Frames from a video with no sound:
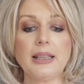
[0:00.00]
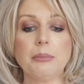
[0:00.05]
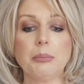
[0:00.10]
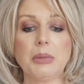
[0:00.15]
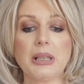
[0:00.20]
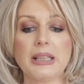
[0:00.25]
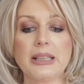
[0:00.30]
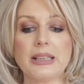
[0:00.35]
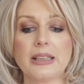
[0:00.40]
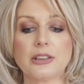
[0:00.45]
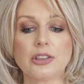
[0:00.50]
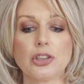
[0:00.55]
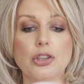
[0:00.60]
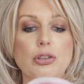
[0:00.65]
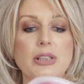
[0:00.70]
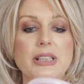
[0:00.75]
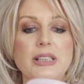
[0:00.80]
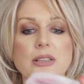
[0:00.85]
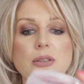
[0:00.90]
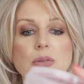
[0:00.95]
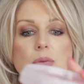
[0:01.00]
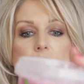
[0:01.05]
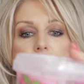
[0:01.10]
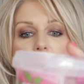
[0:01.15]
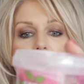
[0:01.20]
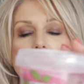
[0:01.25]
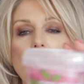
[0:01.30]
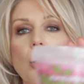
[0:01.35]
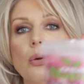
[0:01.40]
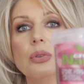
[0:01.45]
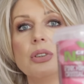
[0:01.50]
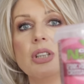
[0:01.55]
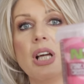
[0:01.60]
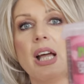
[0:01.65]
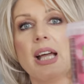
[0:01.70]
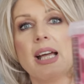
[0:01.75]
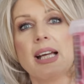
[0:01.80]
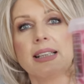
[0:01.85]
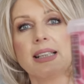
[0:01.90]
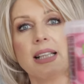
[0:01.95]
Himalayan crystal salt.
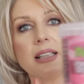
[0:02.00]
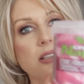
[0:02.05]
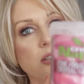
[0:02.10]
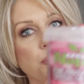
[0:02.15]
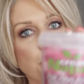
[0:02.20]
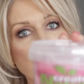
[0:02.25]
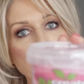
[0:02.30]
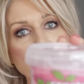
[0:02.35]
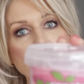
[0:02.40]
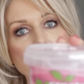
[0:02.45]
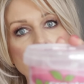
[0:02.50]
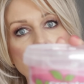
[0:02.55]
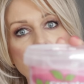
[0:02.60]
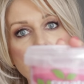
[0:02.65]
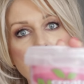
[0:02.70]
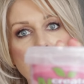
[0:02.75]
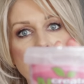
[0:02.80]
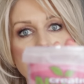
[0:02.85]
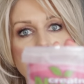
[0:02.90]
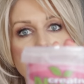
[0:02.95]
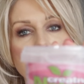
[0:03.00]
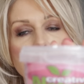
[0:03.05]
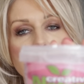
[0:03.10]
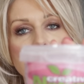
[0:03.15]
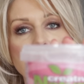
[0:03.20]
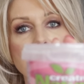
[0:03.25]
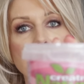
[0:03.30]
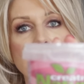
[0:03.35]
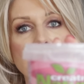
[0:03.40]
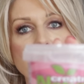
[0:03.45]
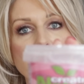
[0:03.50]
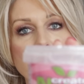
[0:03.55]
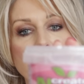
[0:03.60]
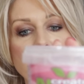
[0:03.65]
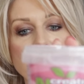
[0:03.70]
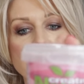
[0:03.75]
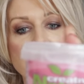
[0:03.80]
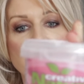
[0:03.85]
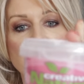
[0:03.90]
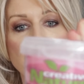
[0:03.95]
That's supposed to be much
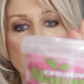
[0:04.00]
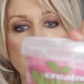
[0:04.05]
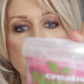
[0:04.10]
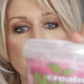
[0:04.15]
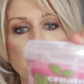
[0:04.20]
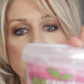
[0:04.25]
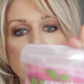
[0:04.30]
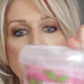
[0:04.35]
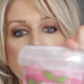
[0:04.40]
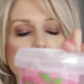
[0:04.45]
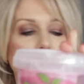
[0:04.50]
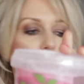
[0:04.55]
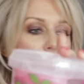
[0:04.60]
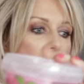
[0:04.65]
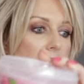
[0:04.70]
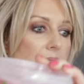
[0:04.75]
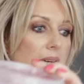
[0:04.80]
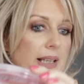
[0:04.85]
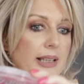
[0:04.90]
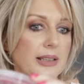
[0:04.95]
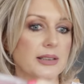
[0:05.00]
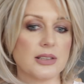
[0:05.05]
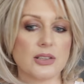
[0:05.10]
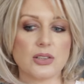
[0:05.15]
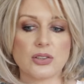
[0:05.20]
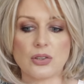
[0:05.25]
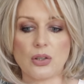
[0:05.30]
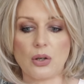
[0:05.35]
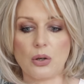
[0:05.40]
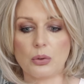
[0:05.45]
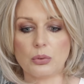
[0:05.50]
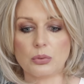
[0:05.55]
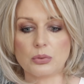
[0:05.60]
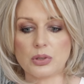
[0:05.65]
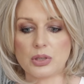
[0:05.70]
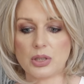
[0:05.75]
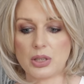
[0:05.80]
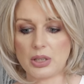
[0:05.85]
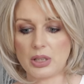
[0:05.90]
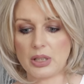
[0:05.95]
better for you, the Himalayan
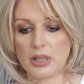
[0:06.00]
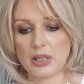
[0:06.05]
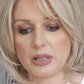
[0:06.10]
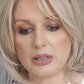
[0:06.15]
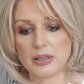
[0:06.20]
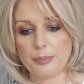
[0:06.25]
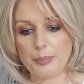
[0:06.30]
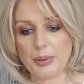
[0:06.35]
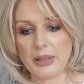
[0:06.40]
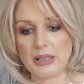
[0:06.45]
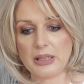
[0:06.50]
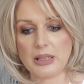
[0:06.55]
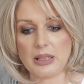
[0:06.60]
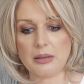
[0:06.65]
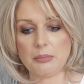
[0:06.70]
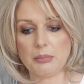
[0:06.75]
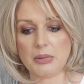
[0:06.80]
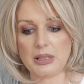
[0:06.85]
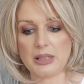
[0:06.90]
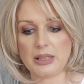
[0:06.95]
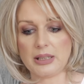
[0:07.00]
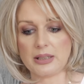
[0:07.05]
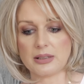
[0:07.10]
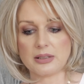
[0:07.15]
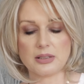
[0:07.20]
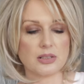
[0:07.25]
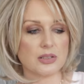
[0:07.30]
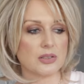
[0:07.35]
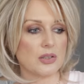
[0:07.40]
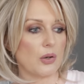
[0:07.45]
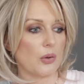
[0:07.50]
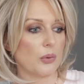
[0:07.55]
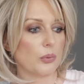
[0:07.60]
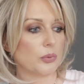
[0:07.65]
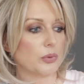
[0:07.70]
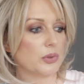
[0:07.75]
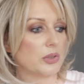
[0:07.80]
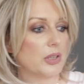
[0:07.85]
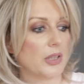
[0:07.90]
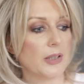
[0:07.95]
salt, the pink Himalayan
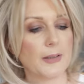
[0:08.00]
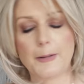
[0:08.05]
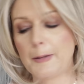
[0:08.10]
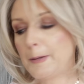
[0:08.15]
salt.